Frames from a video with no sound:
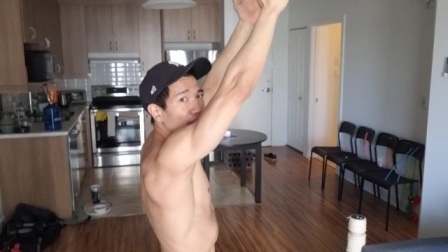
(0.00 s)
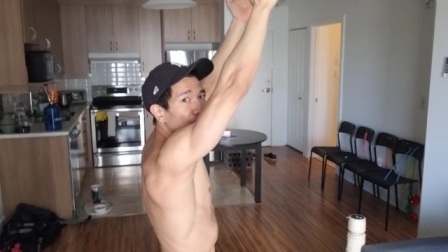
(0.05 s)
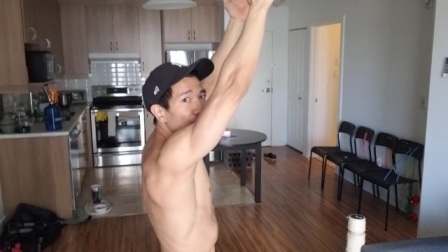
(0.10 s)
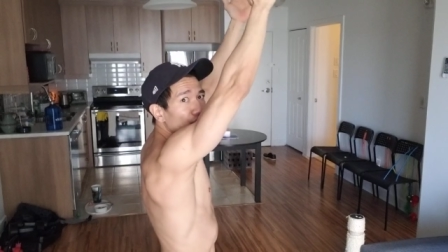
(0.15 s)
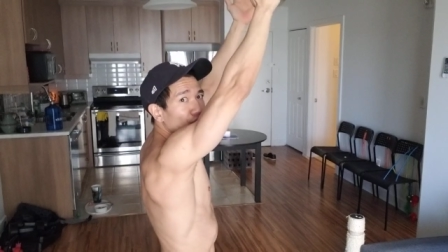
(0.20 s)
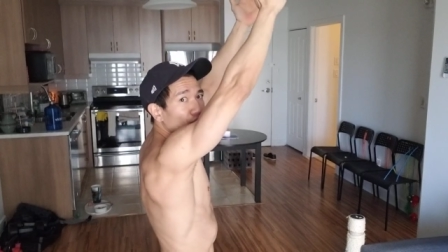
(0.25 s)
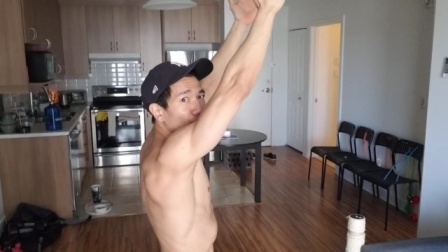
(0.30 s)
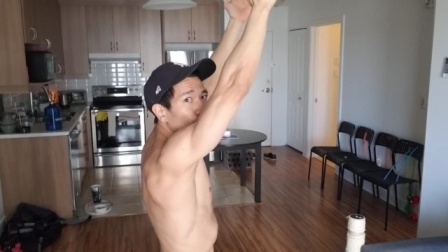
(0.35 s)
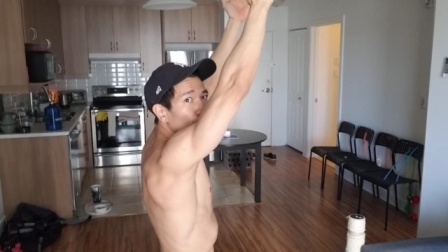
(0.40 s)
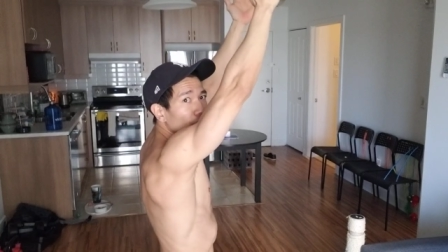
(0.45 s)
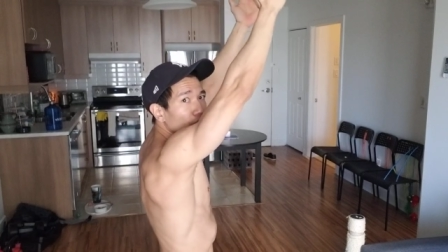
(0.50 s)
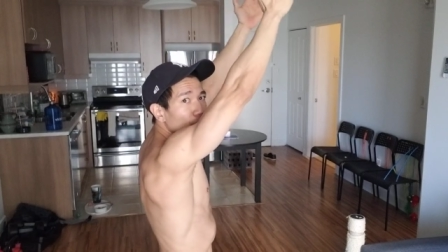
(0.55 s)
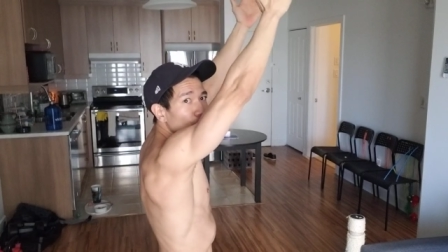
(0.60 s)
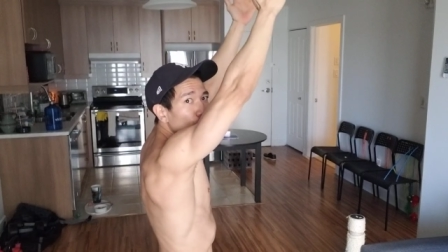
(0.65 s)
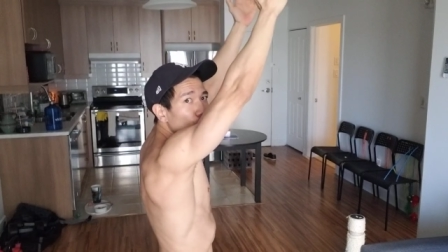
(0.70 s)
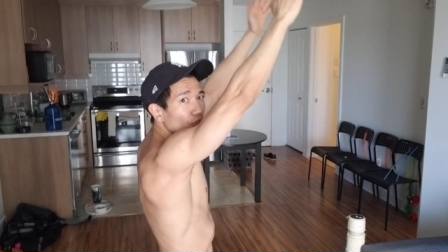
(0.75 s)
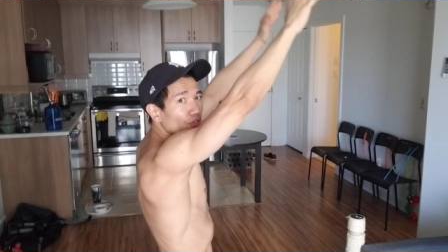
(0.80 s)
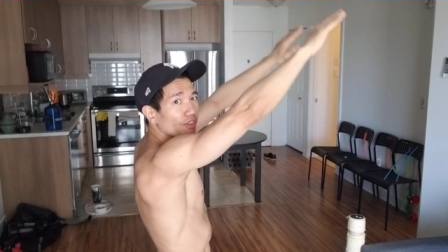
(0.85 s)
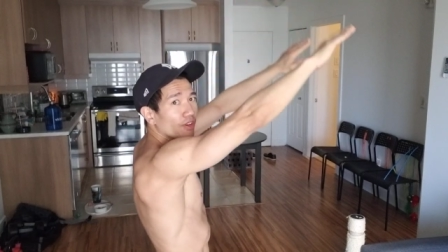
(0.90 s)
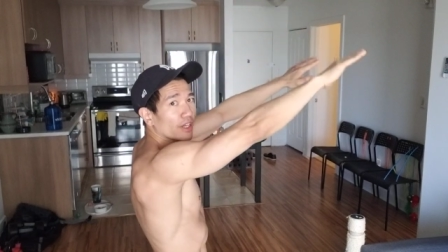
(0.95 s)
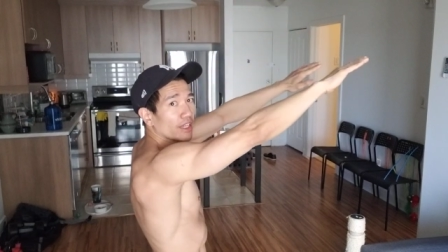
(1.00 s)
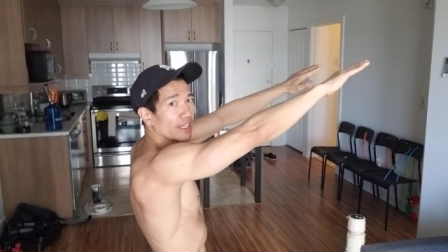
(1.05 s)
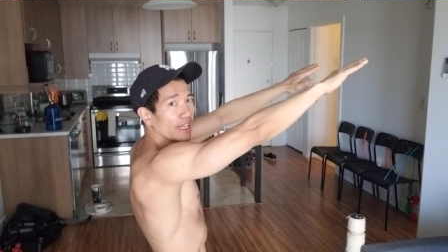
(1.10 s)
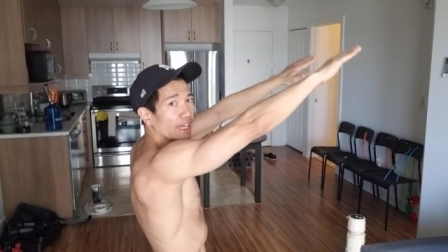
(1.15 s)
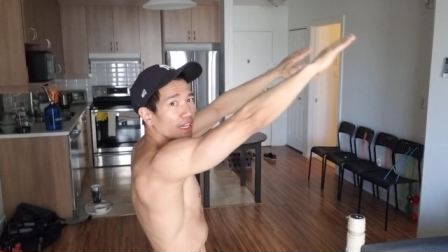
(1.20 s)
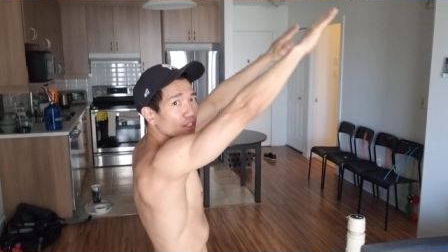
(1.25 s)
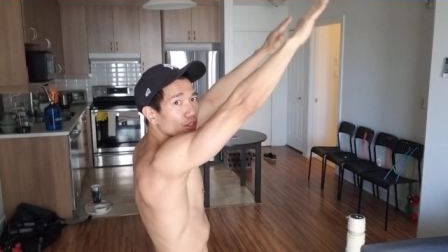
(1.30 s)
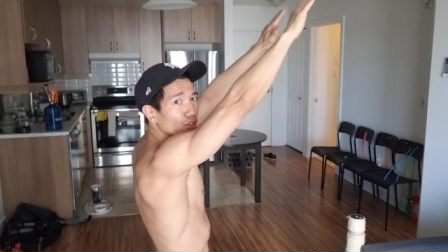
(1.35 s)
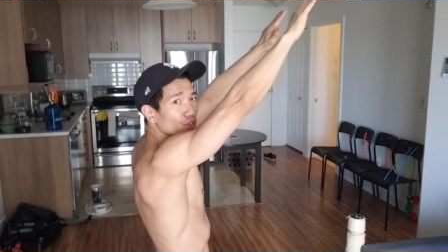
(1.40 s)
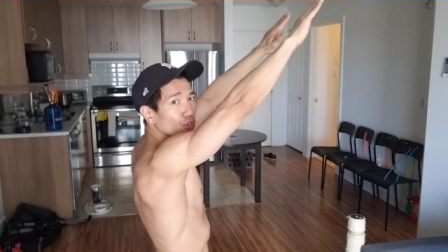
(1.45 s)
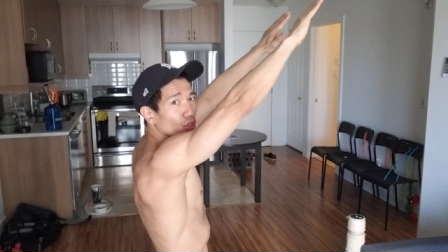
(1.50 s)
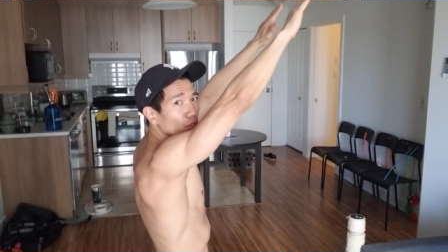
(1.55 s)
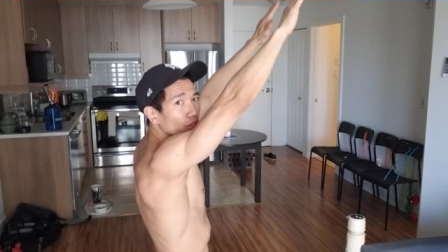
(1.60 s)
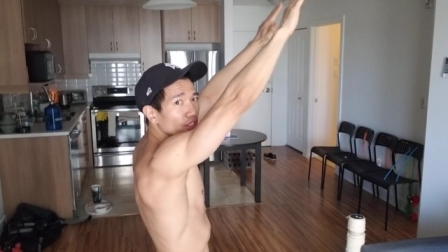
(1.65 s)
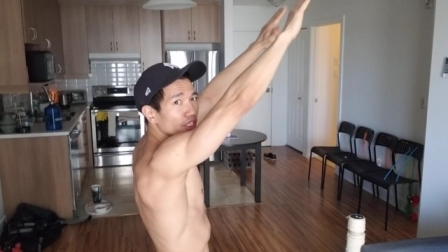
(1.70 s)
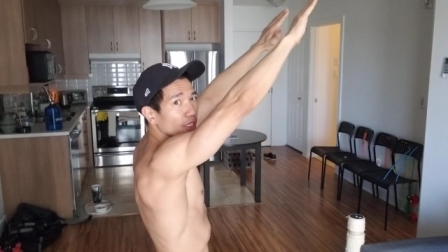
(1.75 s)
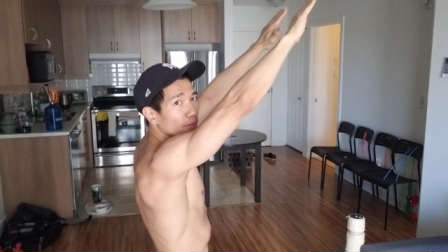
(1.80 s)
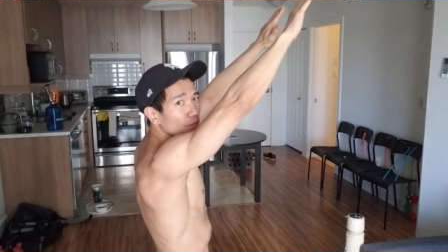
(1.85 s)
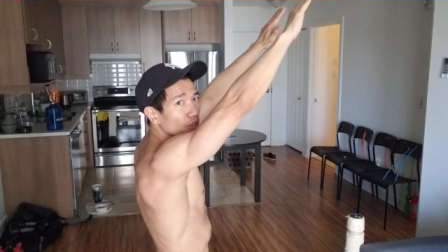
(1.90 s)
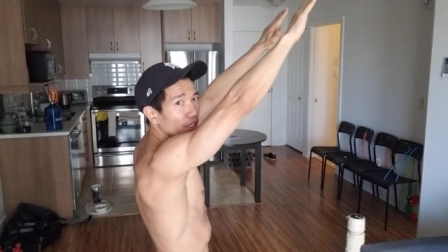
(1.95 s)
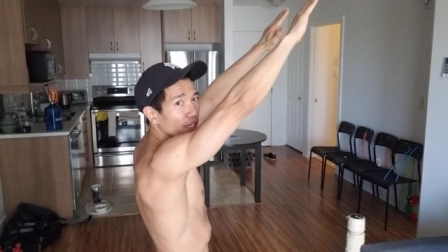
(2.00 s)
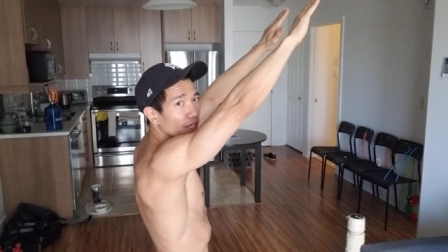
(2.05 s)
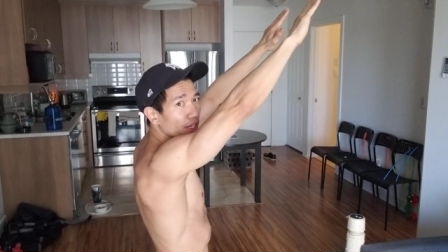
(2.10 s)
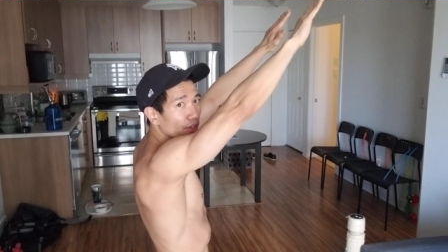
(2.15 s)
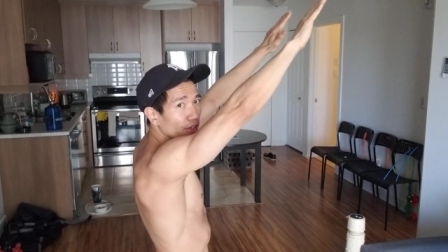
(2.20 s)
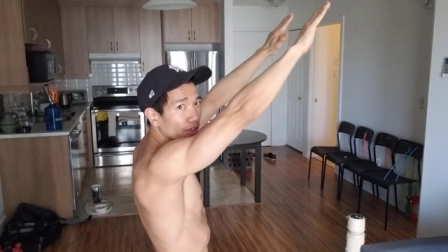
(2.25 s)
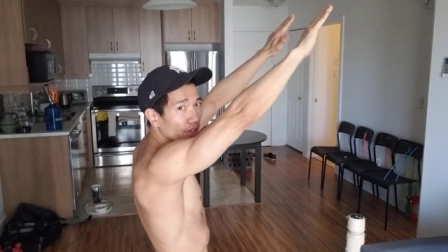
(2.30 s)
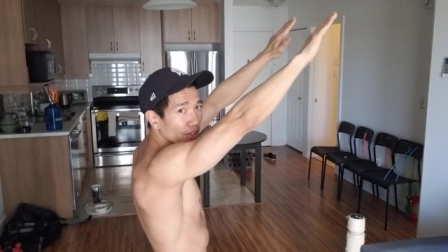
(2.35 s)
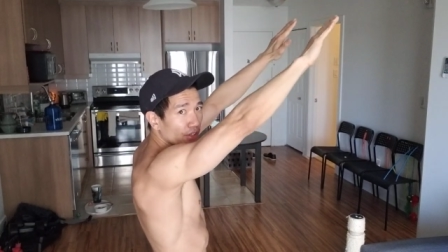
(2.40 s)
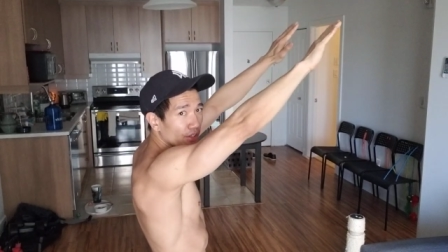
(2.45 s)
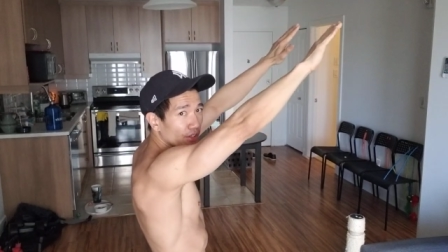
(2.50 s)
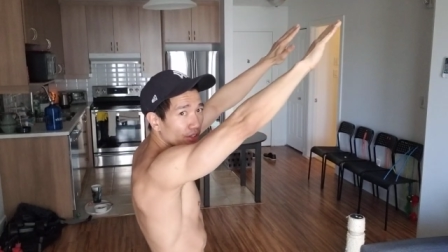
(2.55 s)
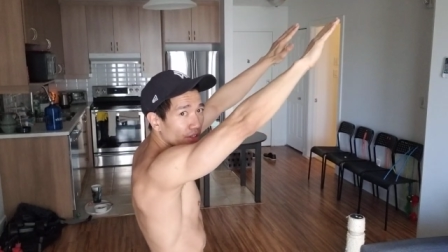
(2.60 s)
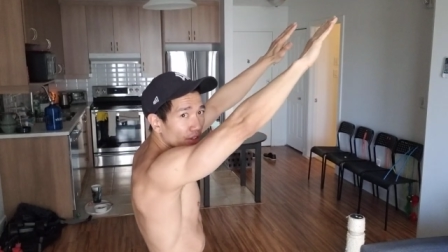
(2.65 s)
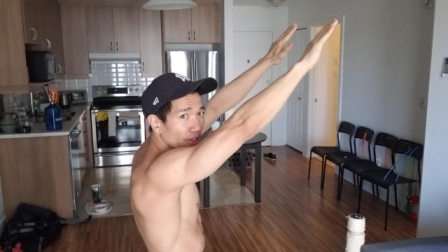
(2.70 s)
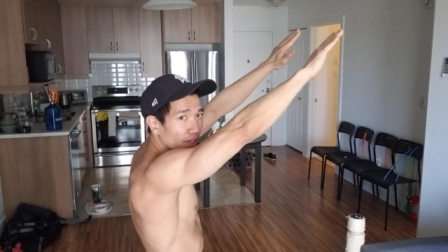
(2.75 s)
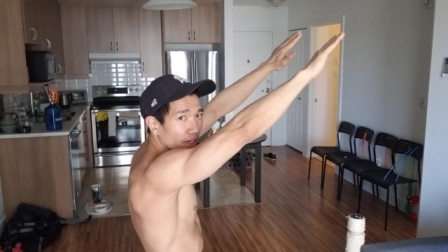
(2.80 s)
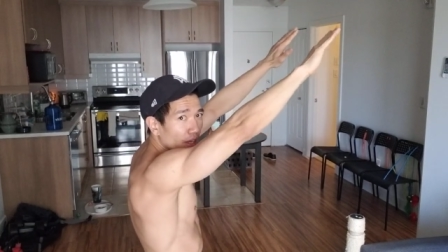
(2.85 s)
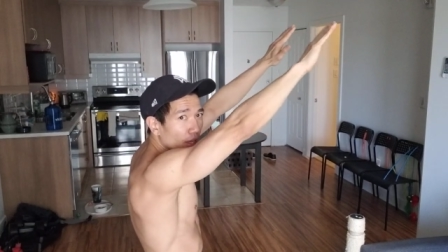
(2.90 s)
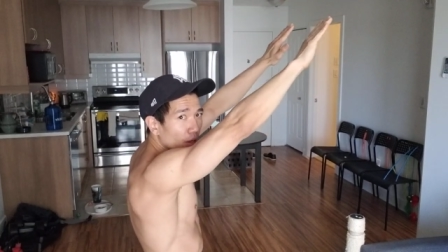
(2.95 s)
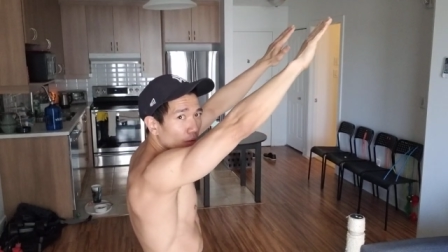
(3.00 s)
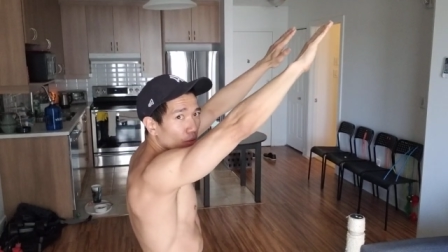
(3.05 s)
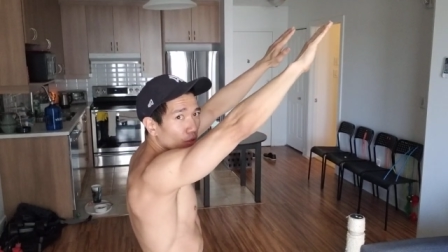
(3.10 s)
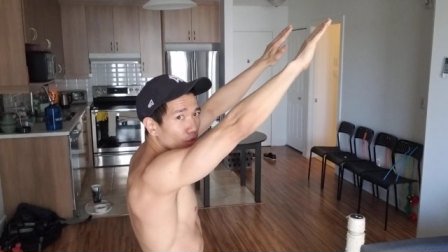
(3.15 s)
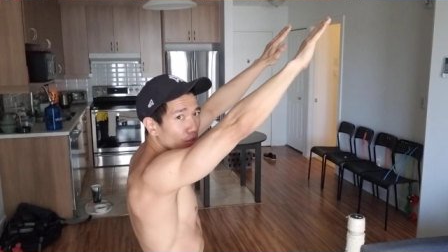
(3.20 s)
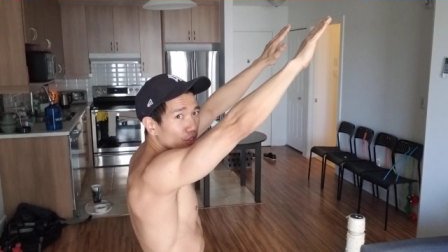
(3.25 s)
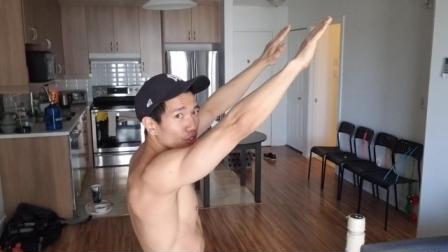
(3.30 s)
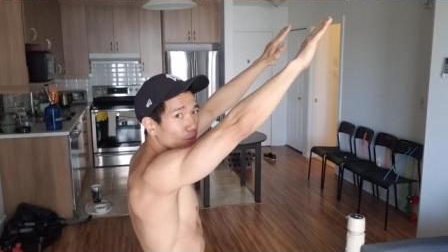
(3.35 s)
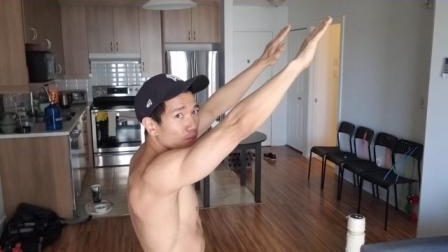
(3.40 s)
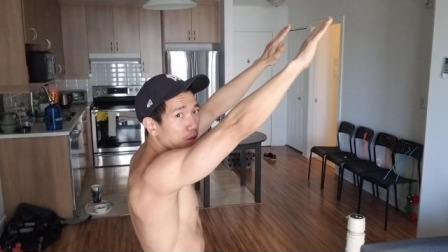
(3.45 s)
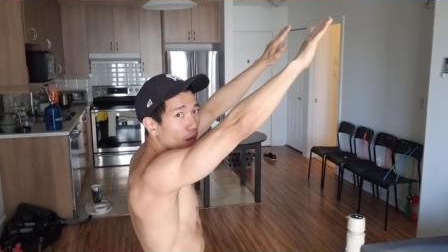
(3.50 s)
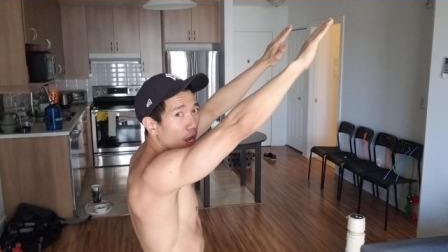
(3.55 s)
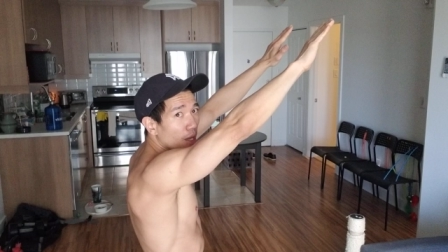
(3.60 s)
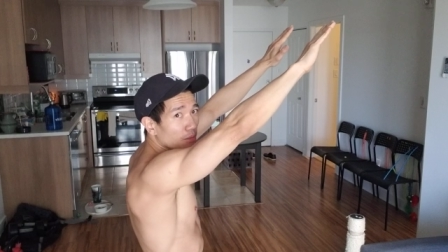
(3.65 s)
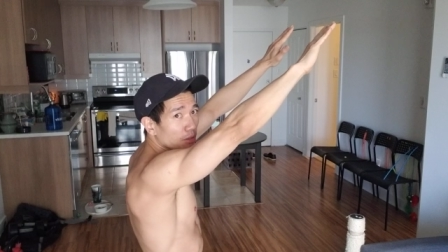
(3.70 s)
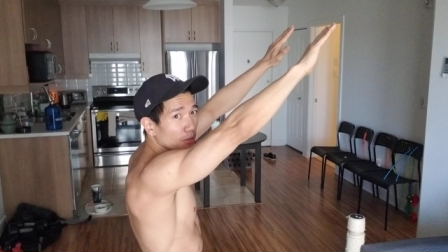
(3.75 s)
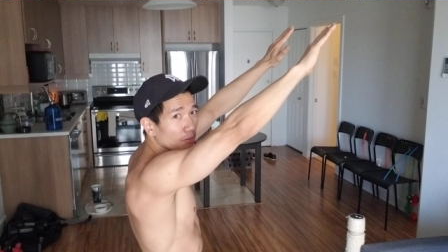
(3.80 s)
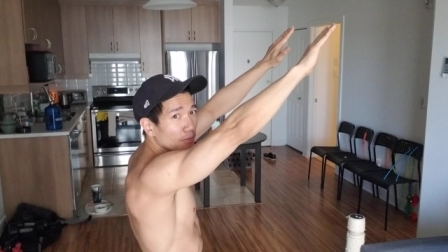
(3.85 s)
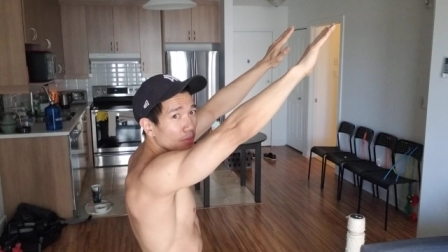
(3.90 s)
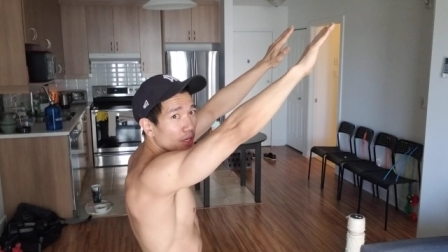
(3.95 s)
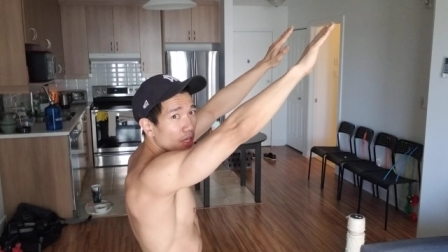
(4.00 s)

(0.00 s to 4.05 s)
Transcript: if you can only move, get your shoulders up to here, well, there's a problem.